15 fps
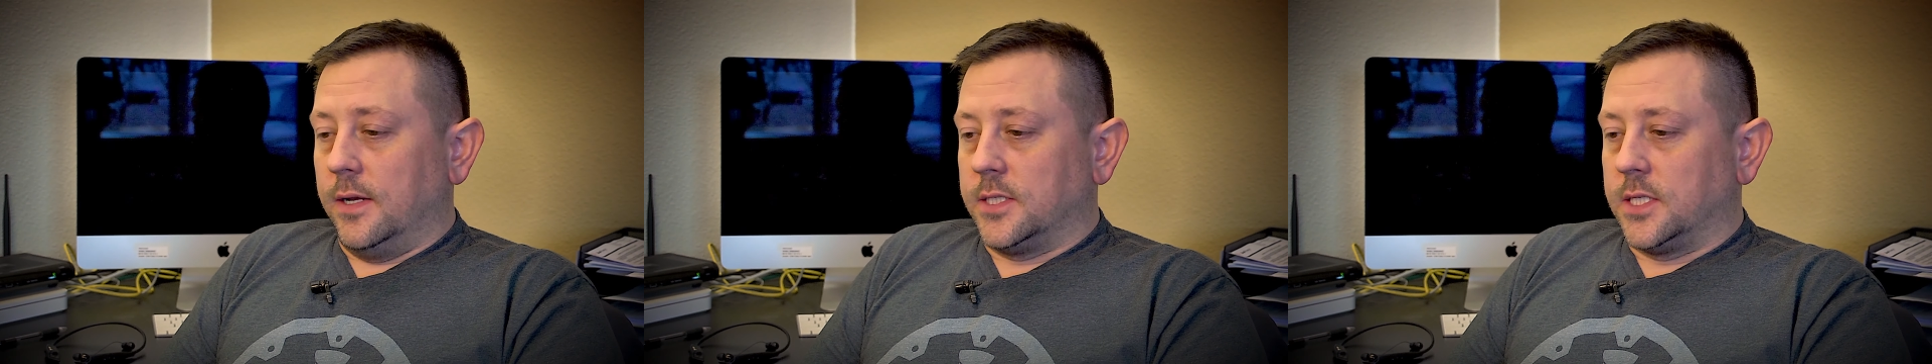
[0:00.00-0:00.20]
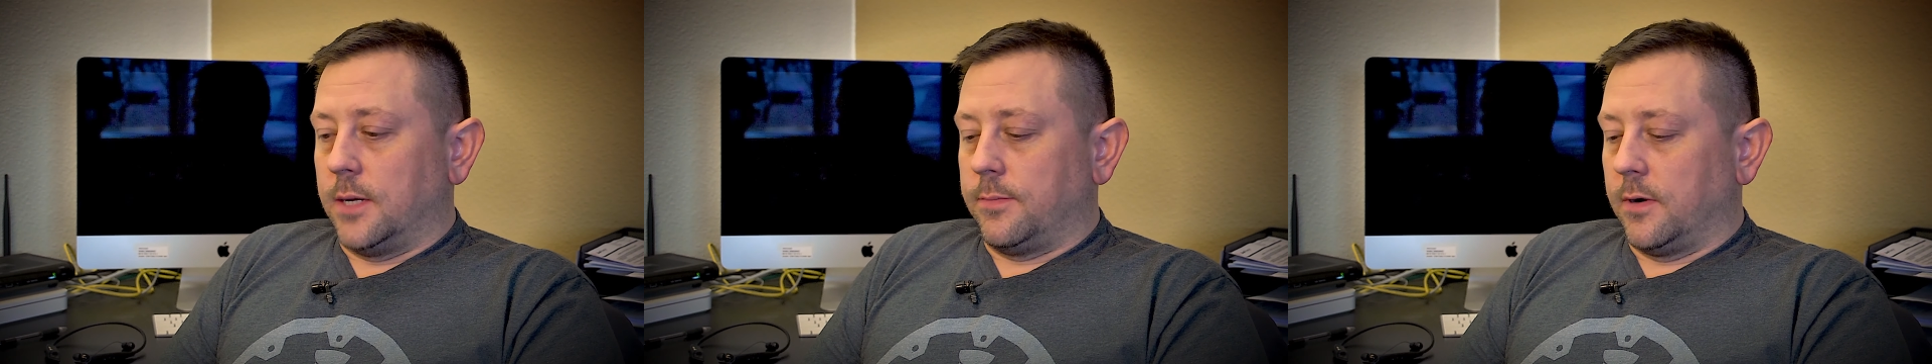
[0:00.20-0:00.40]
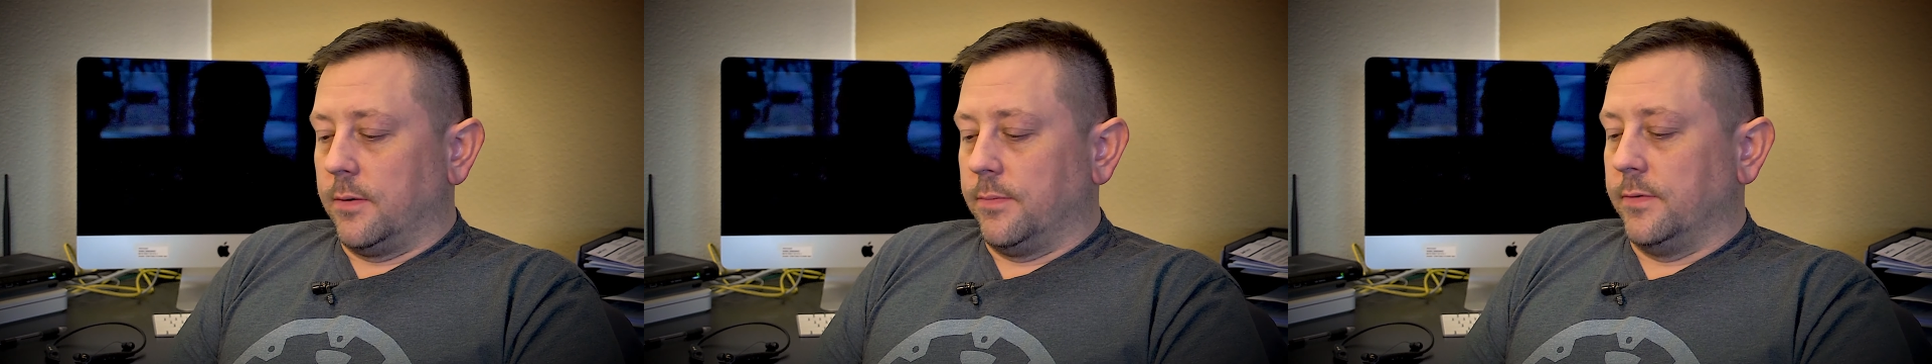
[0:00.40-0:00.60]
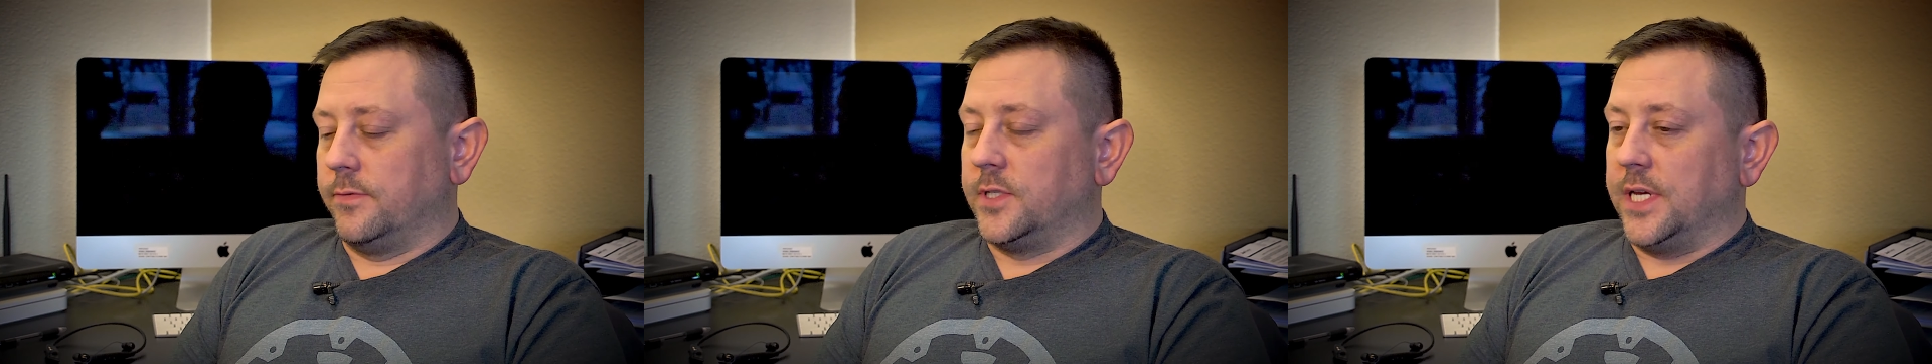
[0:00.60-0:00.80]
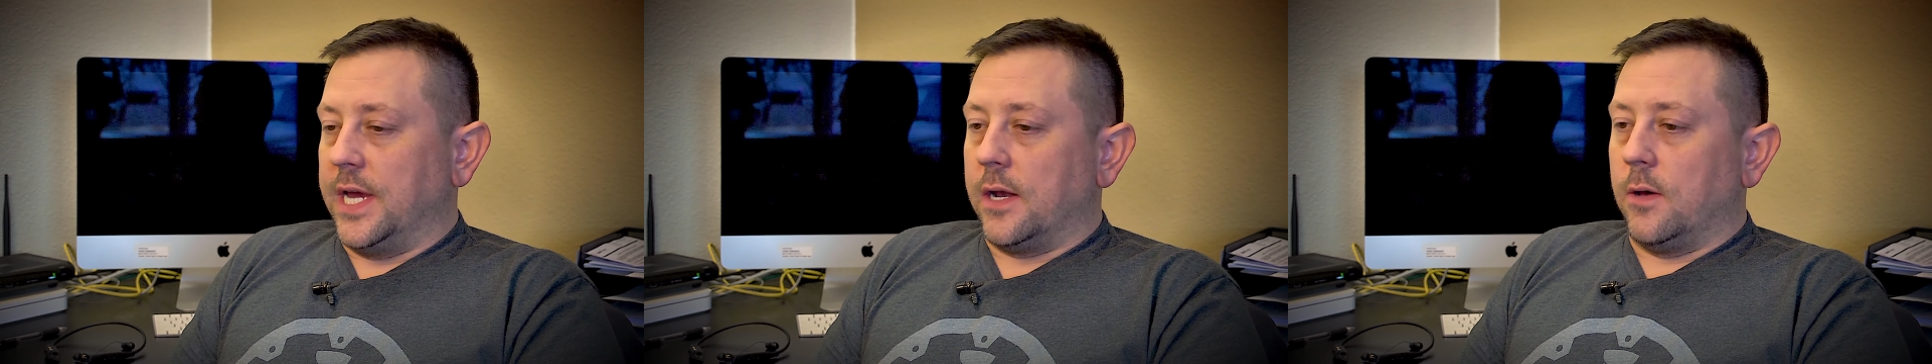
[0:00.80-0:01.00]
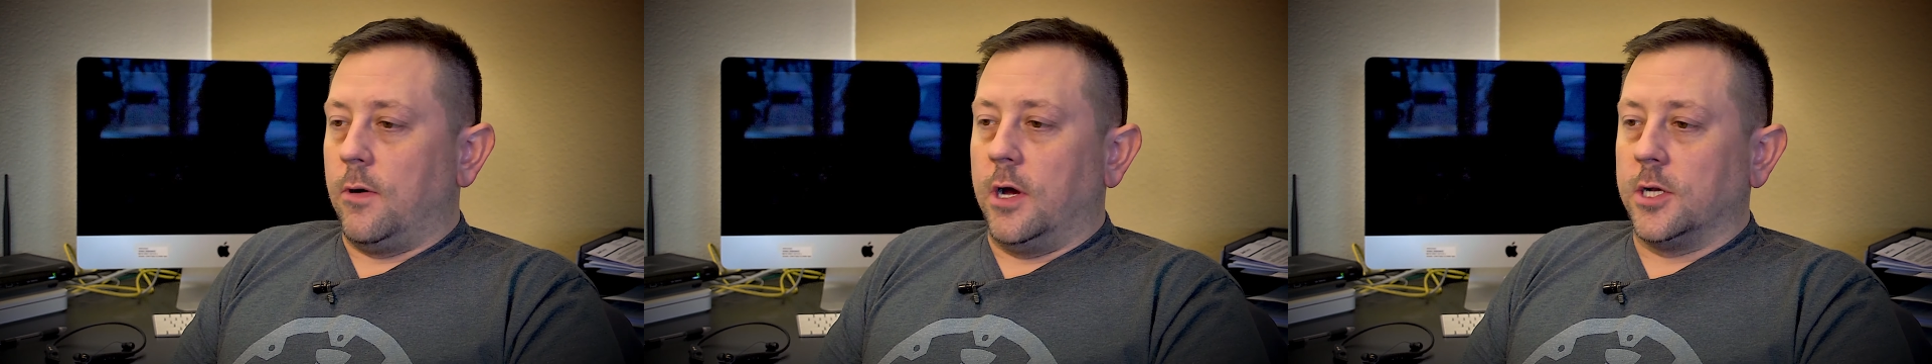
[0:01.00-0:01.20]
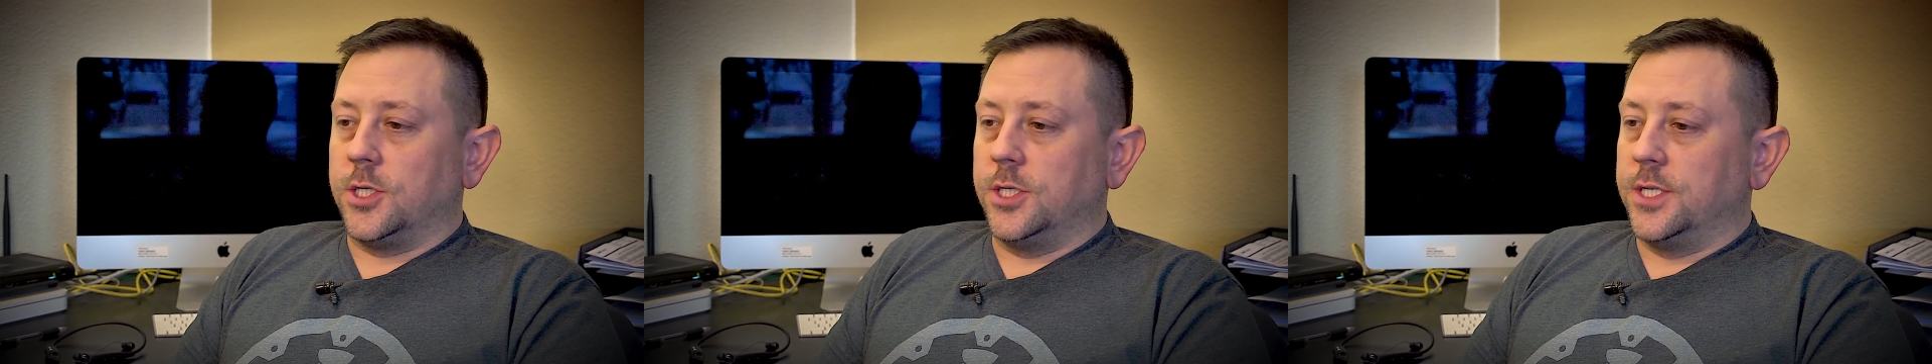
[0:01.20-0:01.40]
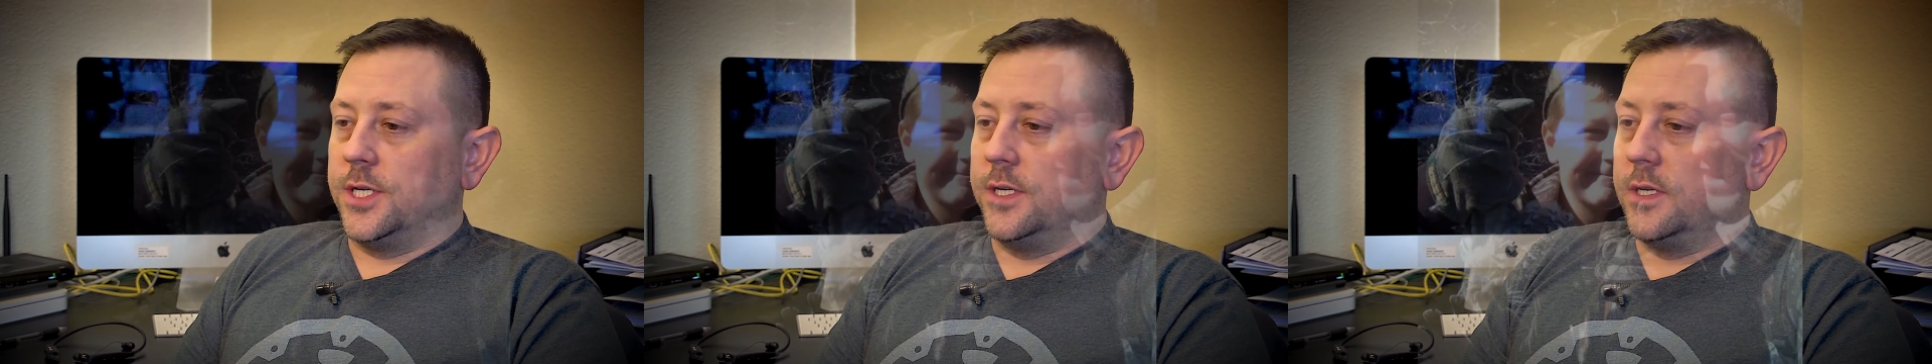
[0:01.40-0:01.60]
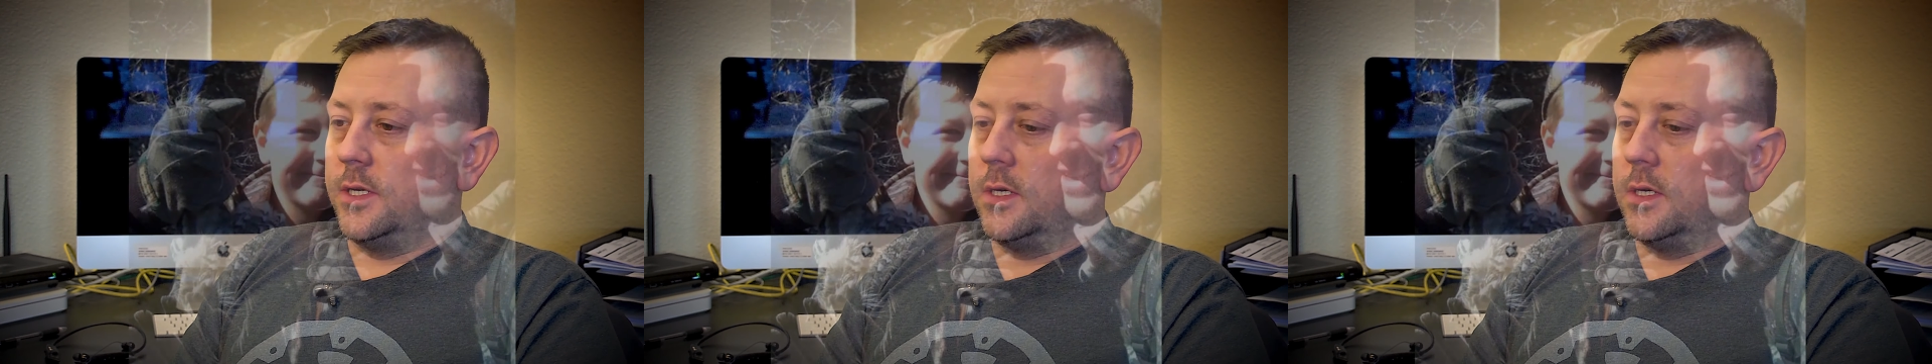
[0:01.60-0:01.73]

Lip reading: a suburb of Seattle, Washington,